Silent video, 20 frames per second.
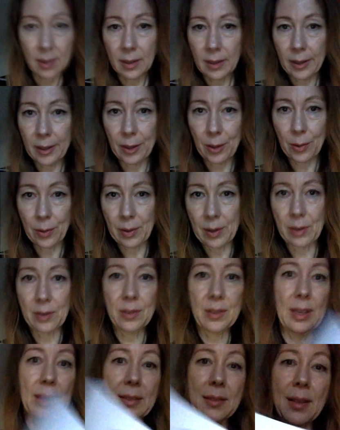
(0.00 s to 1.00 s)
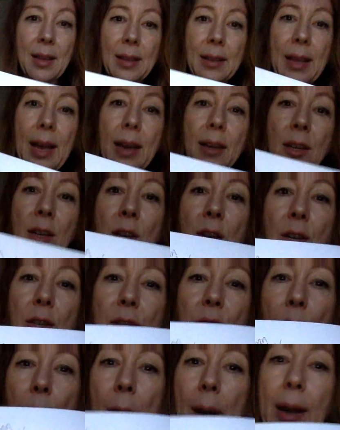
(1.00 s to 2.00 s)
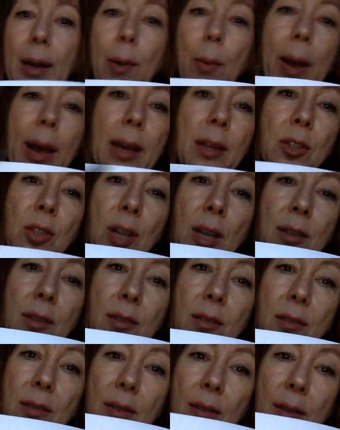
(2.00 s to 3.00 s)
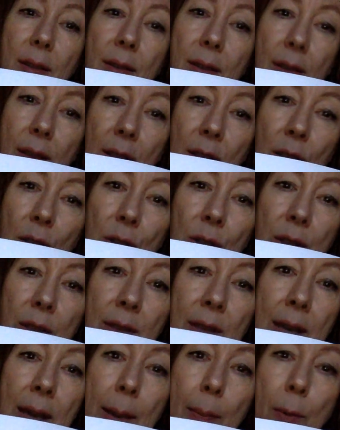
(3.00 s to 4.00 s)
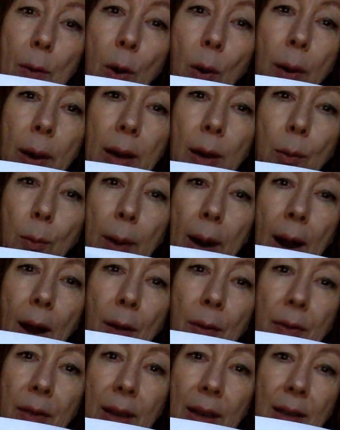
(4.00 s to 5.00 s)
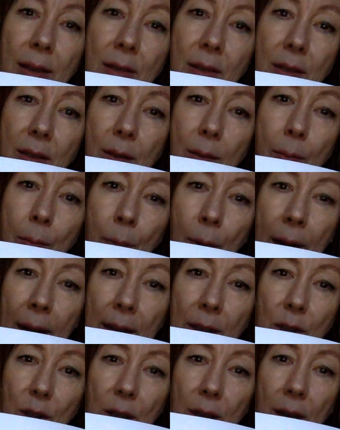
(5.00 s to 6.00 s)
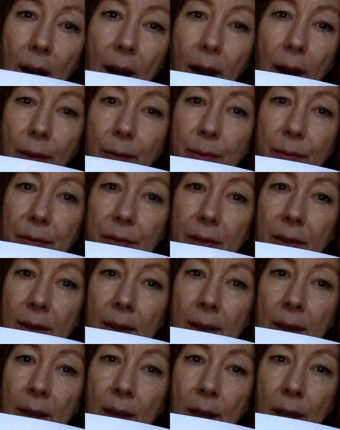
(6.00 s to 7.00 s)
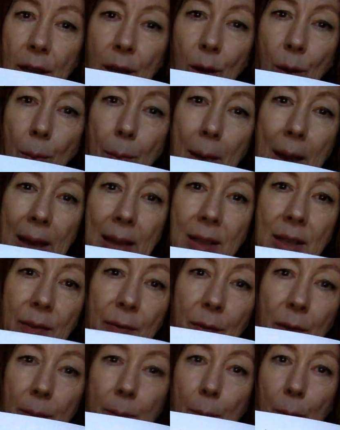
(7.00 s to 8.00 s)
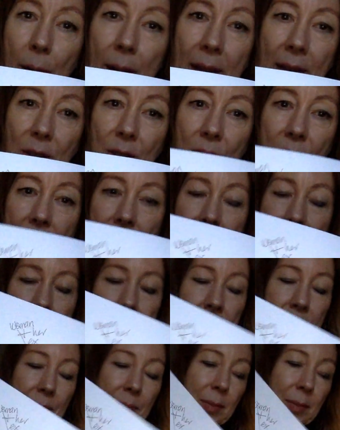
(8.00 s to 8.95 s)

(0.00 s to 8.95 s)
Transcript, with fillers: You know, there's things like that. So anyway, just you just keep going around this, branch it off, you know, make different branches,